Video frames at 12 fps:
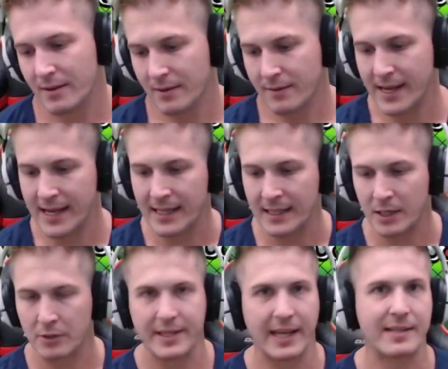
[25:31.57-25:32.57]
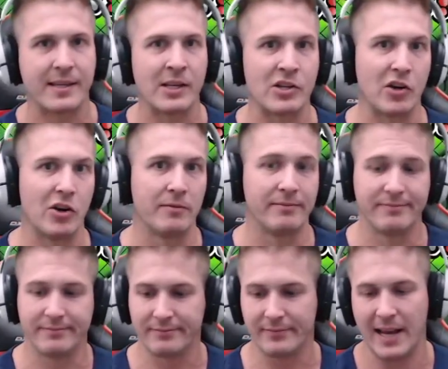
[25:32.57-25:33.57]
They got a little dick syndrome.
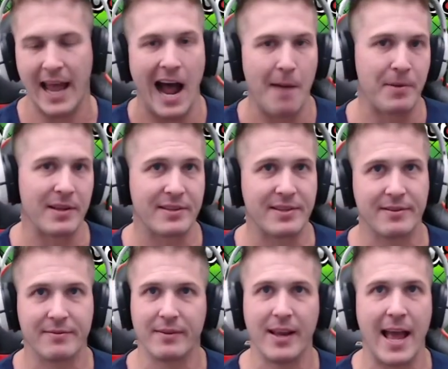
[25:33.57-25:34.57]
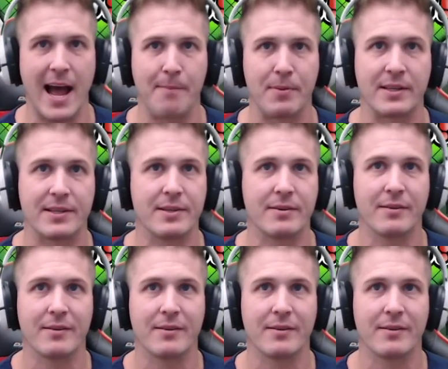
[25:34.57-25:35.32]
It happens. It happens.